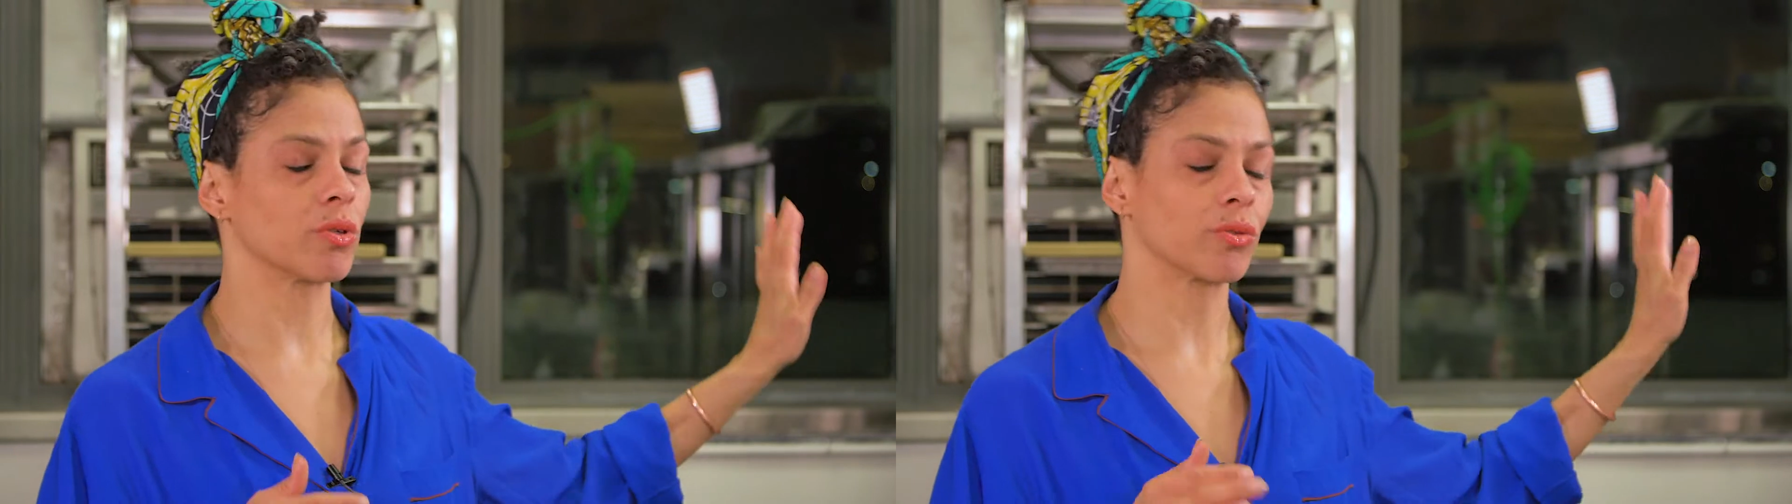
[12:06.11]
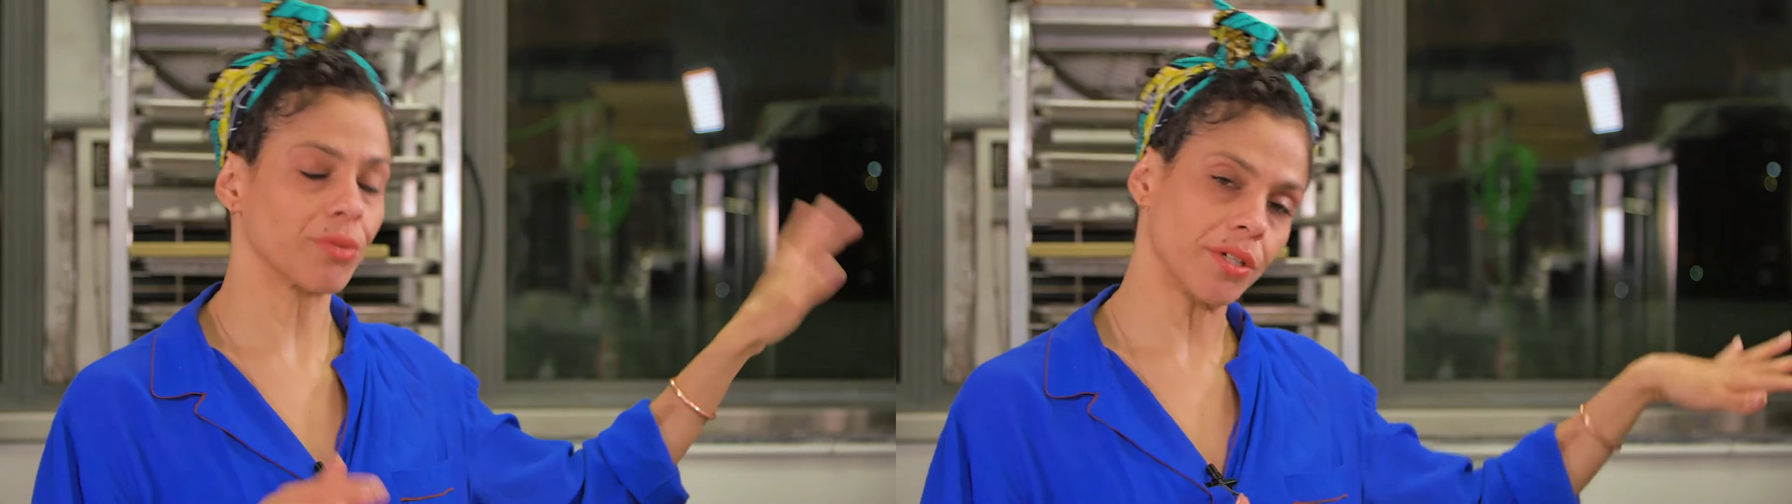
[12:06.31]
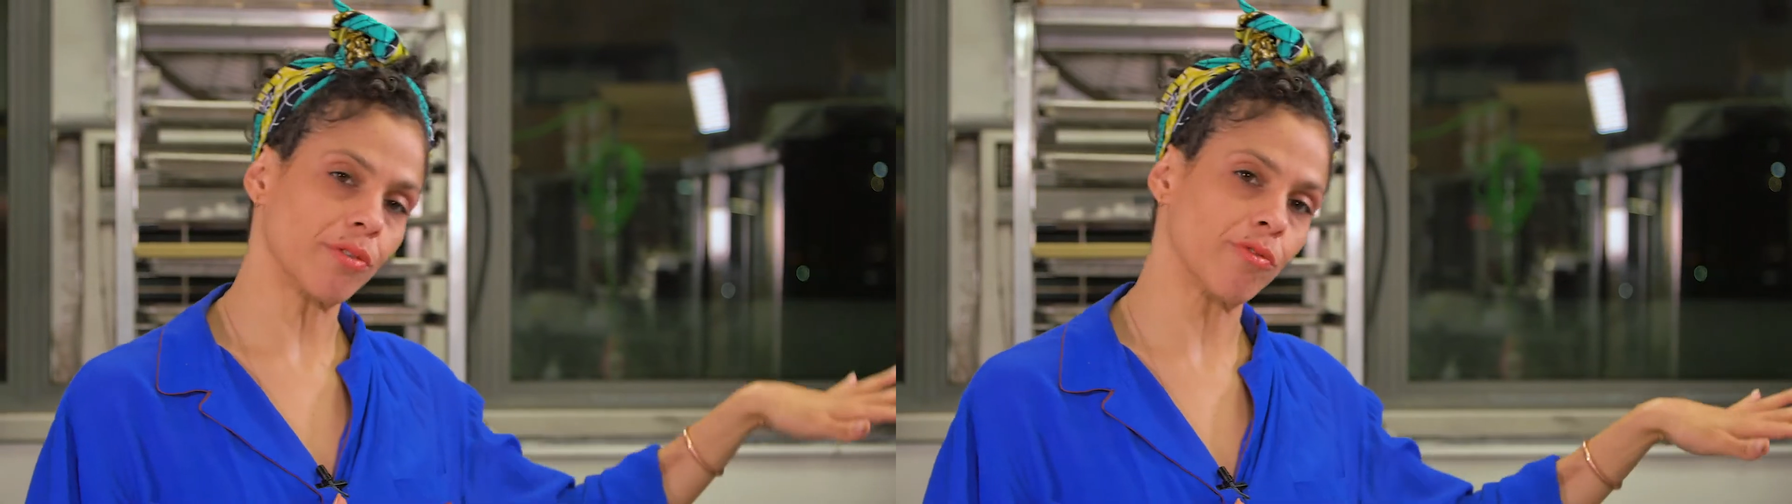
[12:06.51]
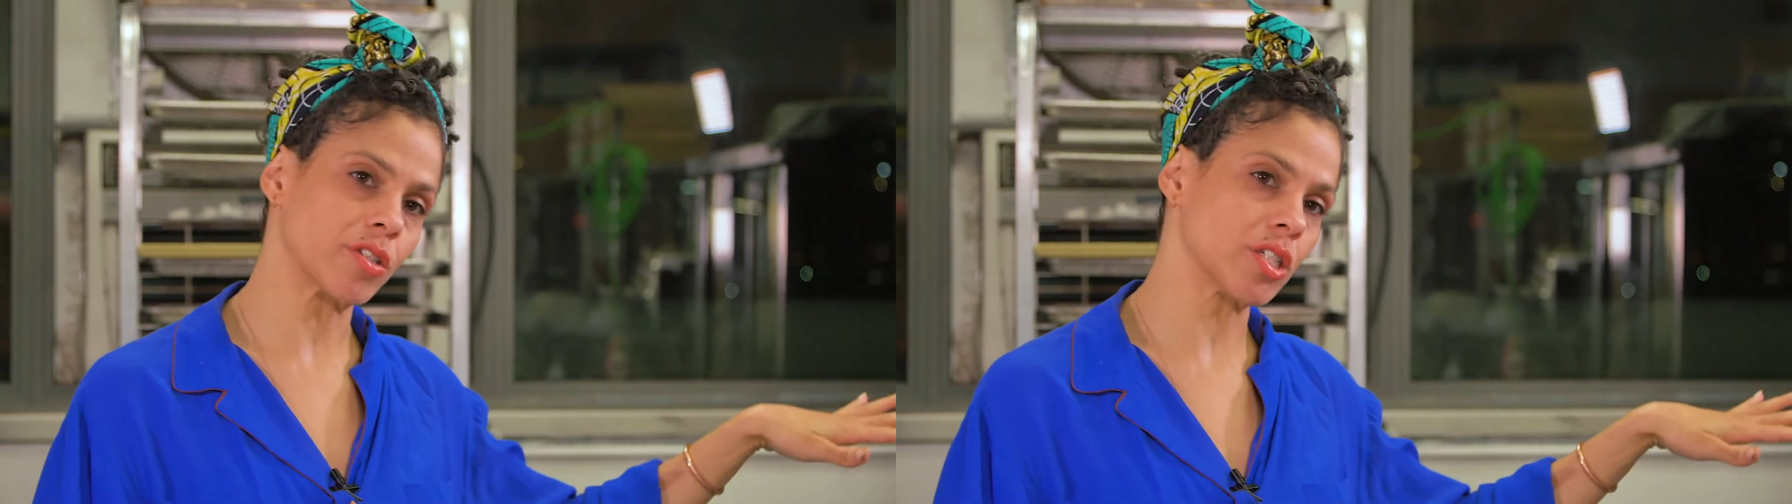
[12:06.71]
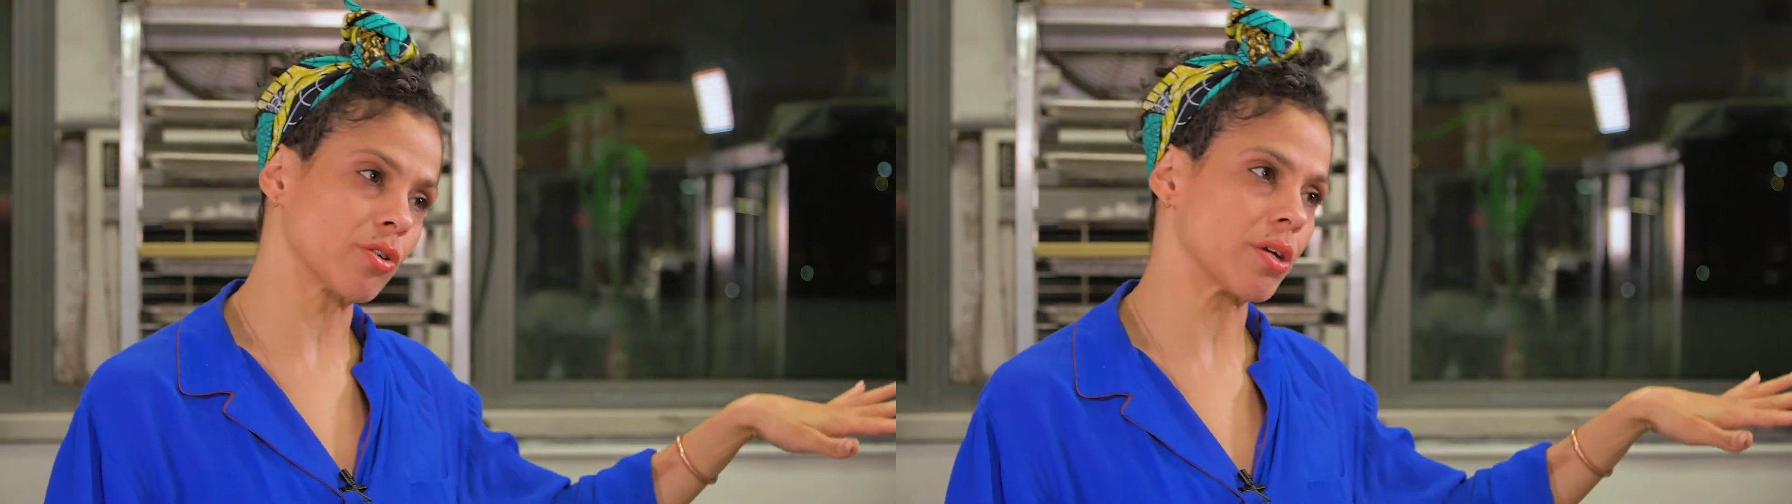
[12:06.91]
a
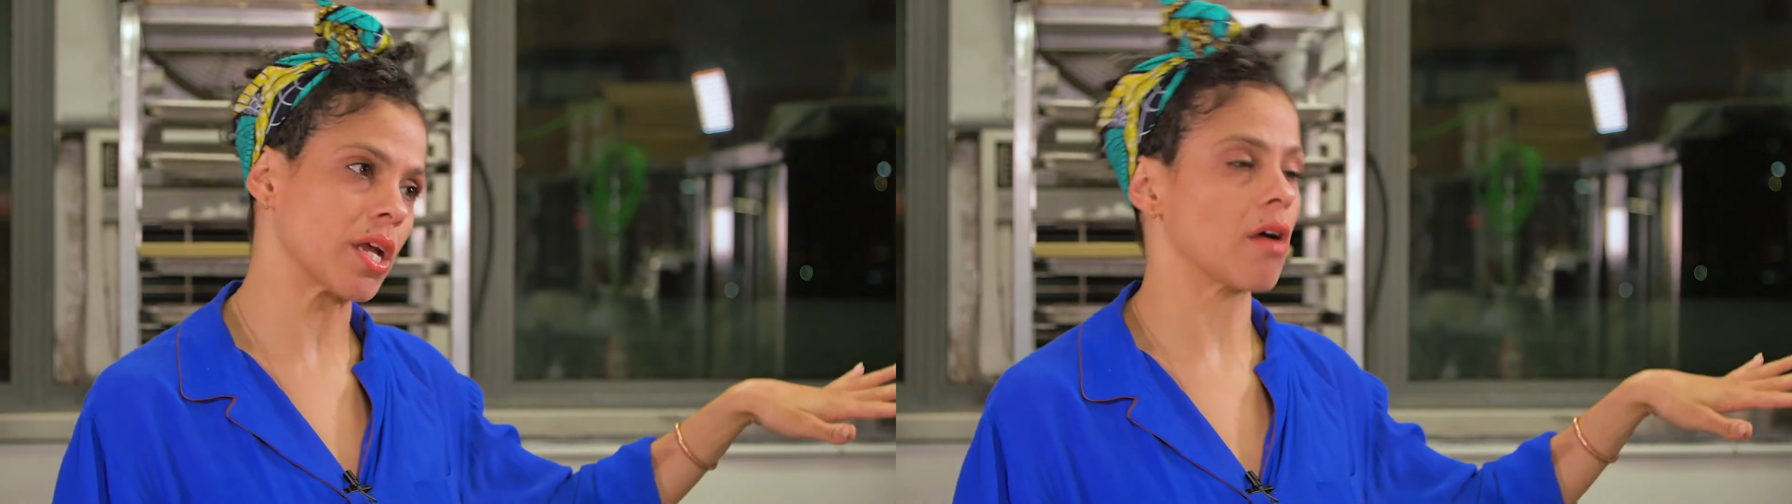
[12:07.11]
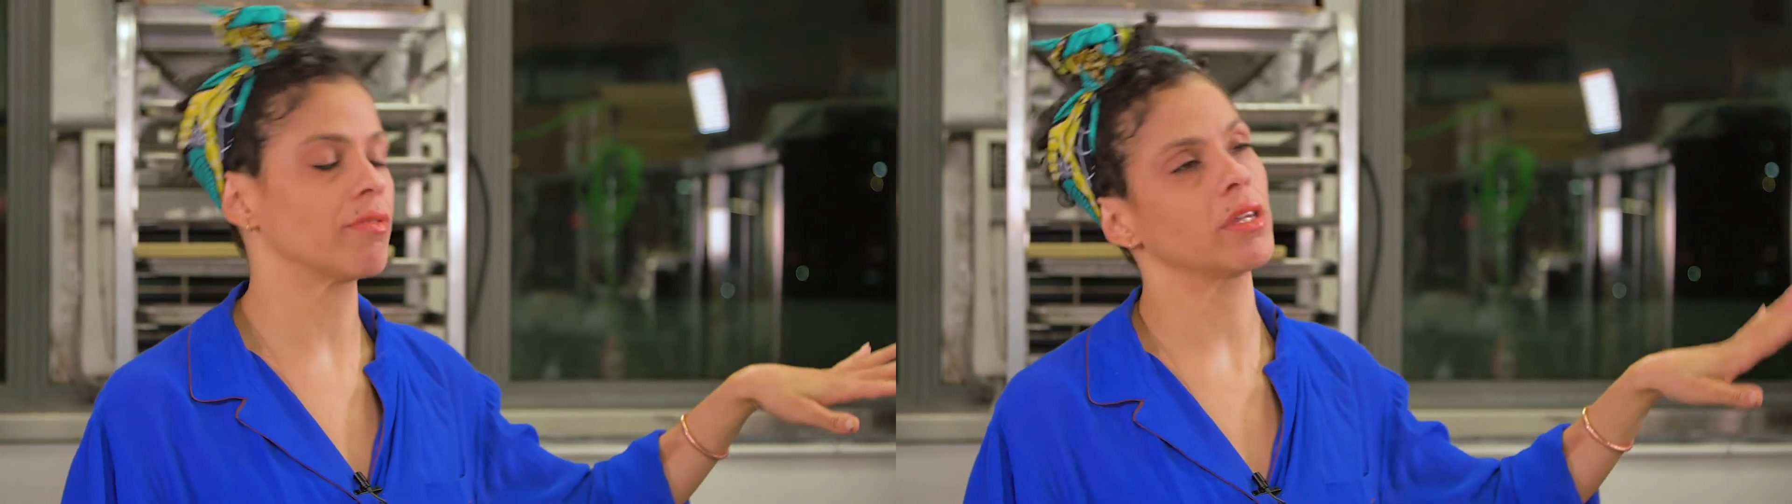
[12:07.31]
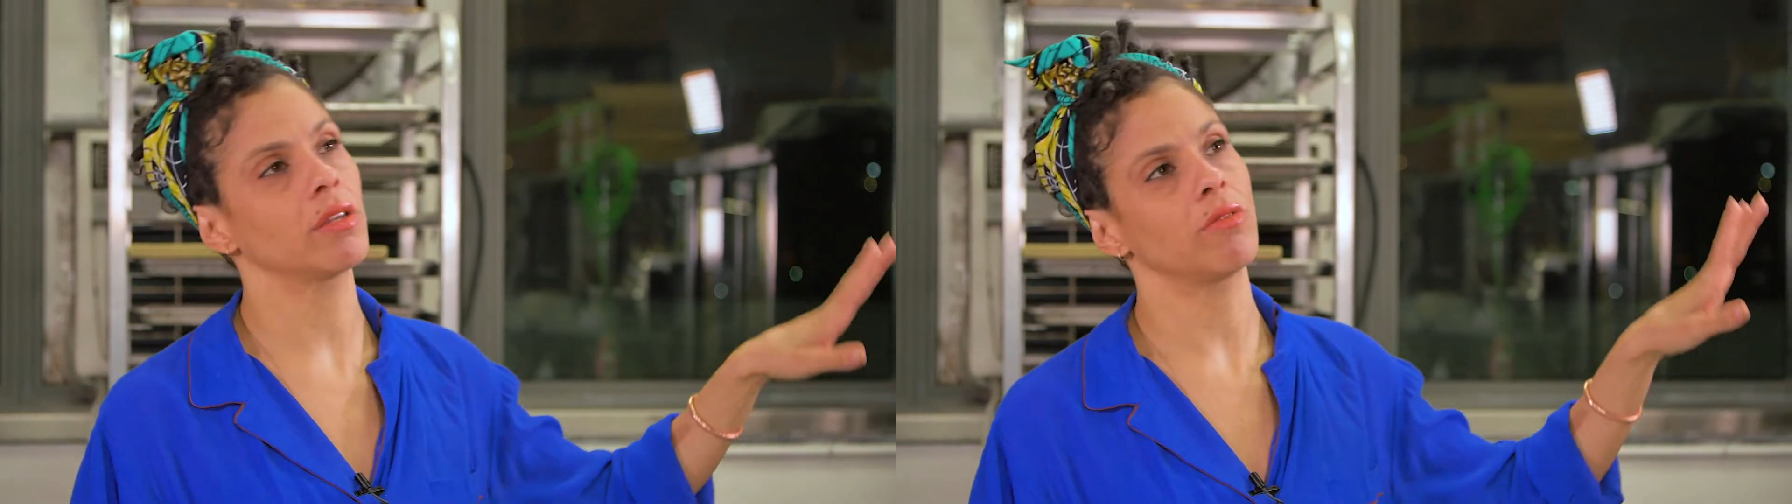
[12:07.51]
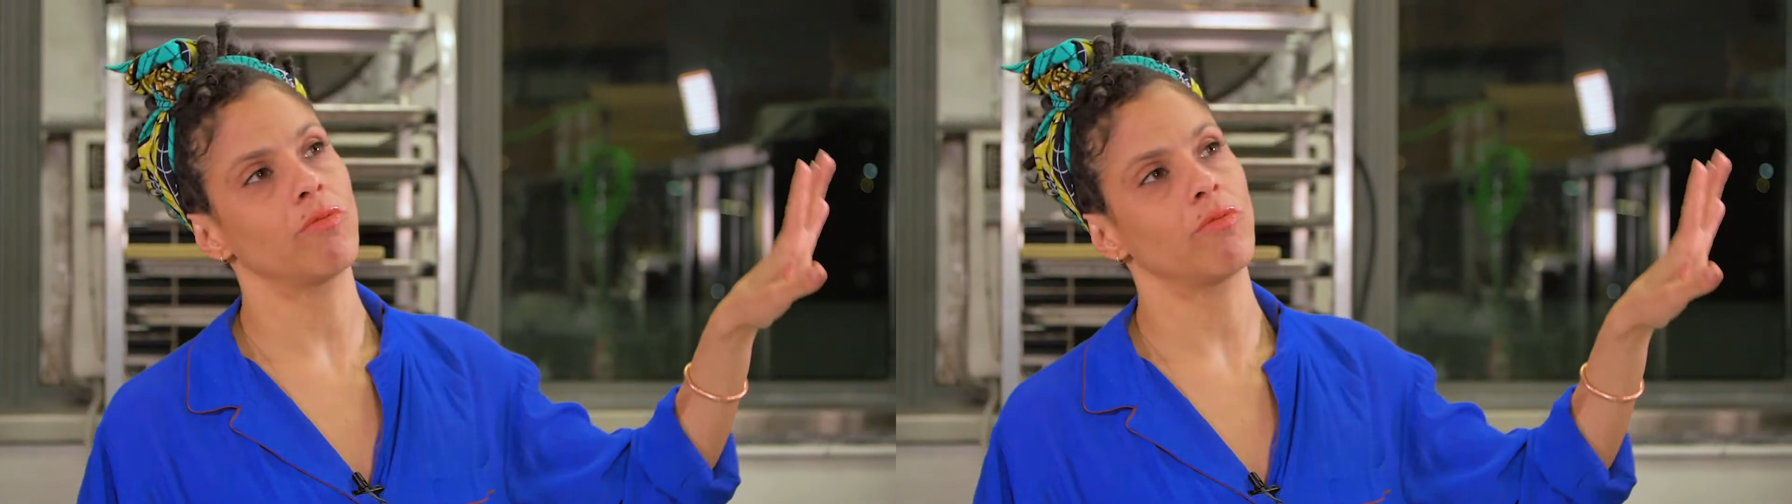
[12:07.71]
350-degree oven